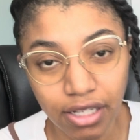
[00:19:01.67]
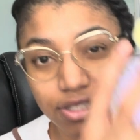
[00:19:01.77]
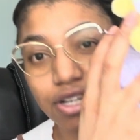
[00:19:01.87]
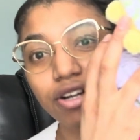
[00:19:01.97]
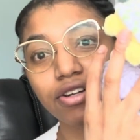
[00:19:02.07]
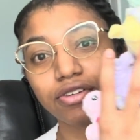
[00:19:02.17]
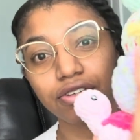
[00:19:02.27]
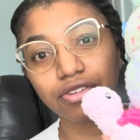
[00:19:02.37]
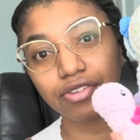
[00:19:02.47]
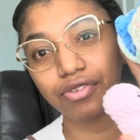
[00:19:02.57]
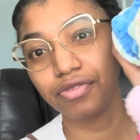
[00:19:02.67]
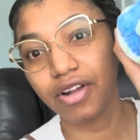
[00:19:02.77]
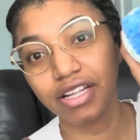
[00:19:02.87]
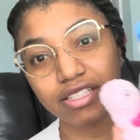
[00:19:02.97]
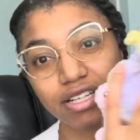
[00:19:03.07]
turtles
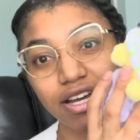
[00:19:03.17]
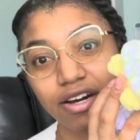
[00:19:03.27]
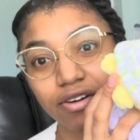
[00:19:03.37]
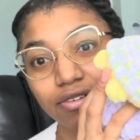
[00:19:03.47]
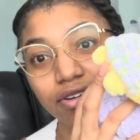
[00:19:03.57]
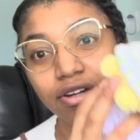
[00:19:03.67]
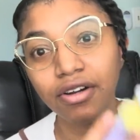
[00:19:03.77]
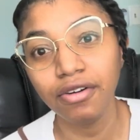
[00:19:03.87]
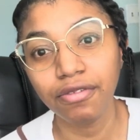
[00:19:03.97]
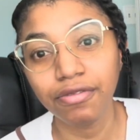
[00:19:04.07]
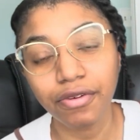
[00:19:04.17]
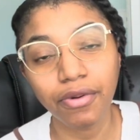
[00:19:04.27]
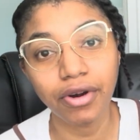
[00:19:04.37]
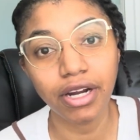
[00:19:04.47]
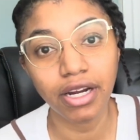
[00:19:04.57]
ready to go
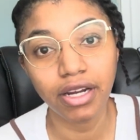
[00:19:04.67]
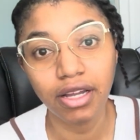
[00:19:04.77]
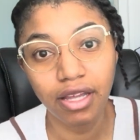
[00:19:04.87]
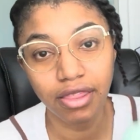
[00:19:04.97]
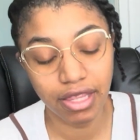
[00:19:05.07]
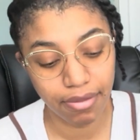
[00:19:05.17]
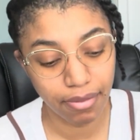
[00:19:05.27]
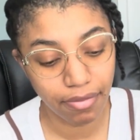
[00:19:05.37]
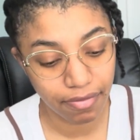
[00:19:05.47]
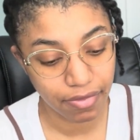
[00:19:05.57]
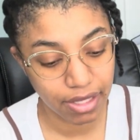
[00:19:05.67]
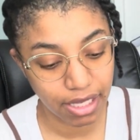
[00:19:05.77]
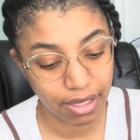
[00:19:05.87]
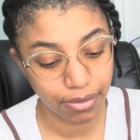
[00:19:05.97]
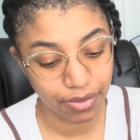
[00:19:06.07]
for
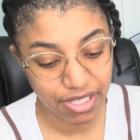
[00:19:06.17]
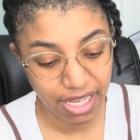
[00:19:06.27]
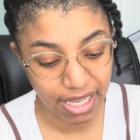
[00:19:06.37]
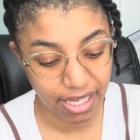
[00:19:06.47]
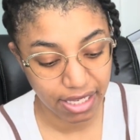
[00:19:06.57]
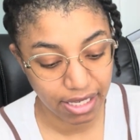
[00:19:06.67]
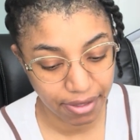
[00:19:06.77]
the boutique.